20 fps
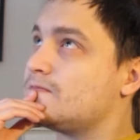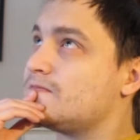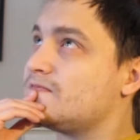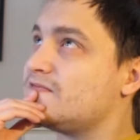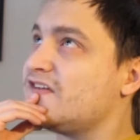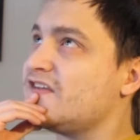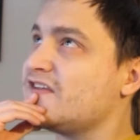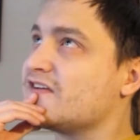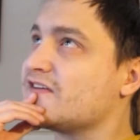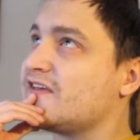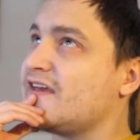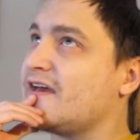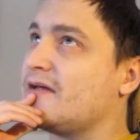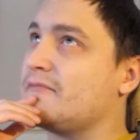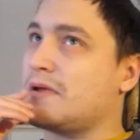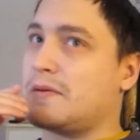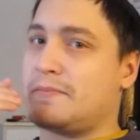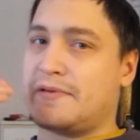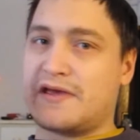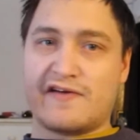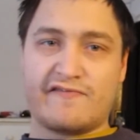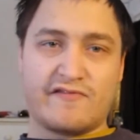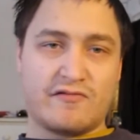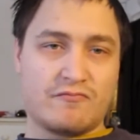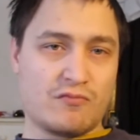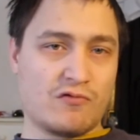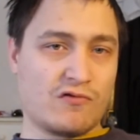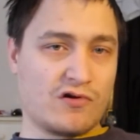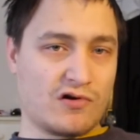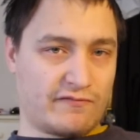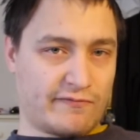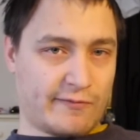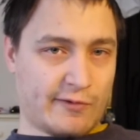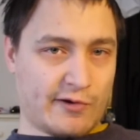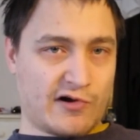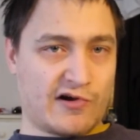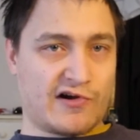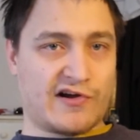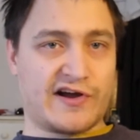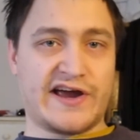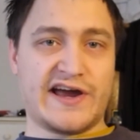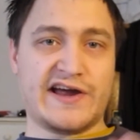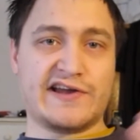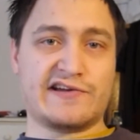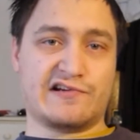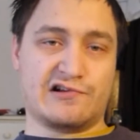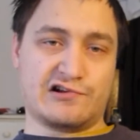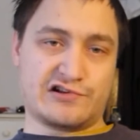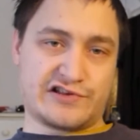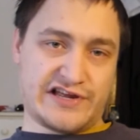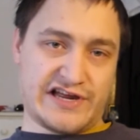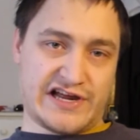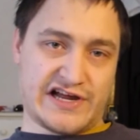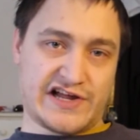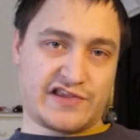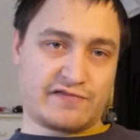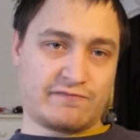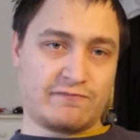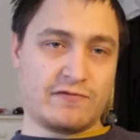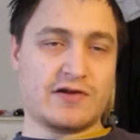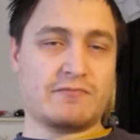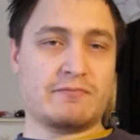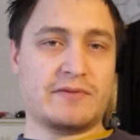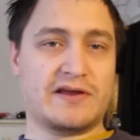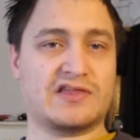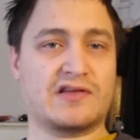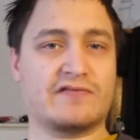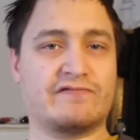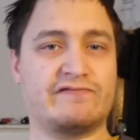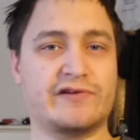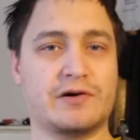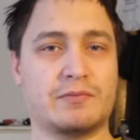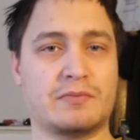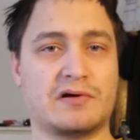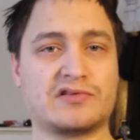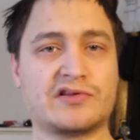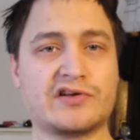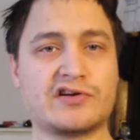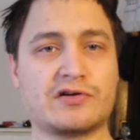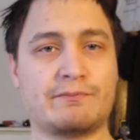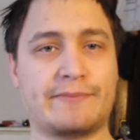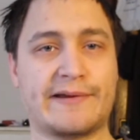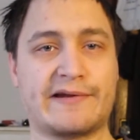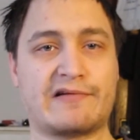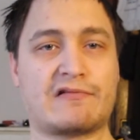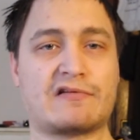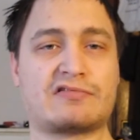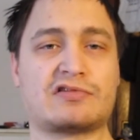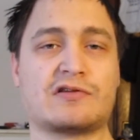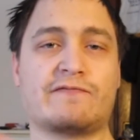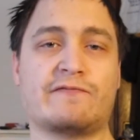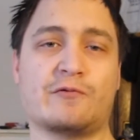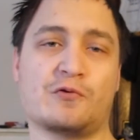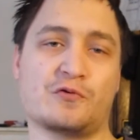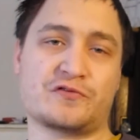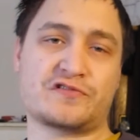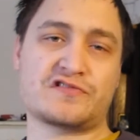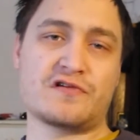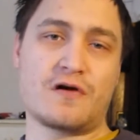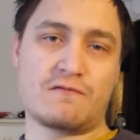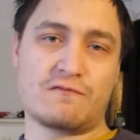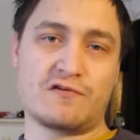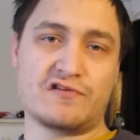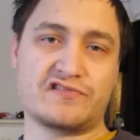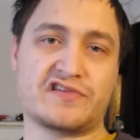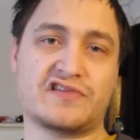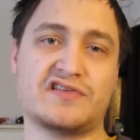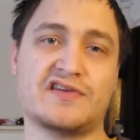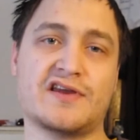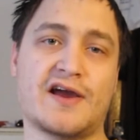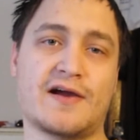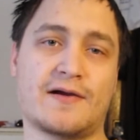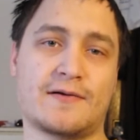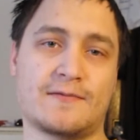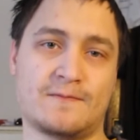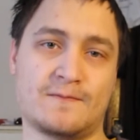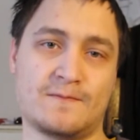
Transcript: Then again, maybe having more of her and her cats would have made the film a little better if the full song was in there.